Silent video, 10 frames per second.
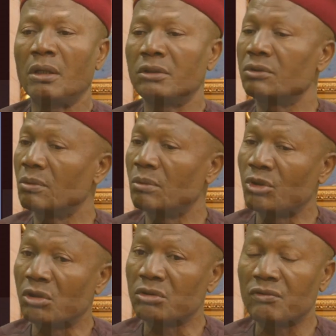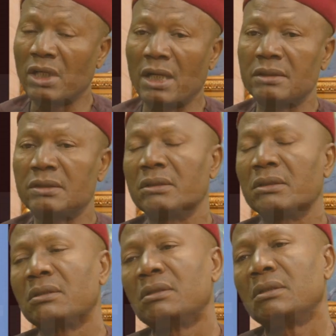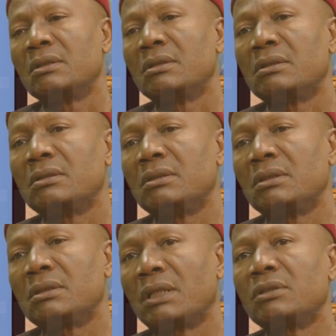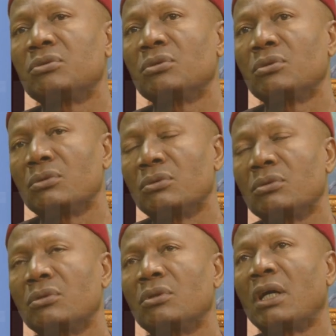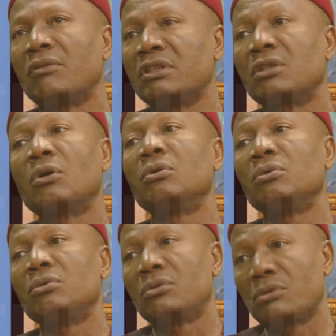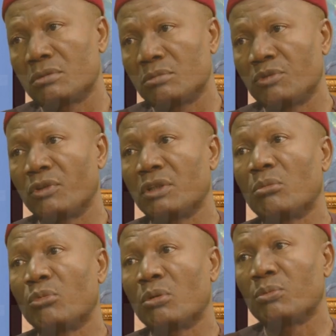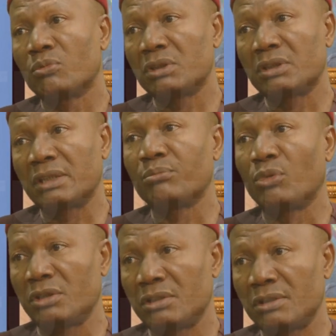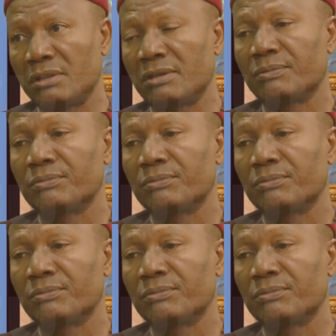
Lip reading: So because of that, they tend to have a second look before they come up with certain policies.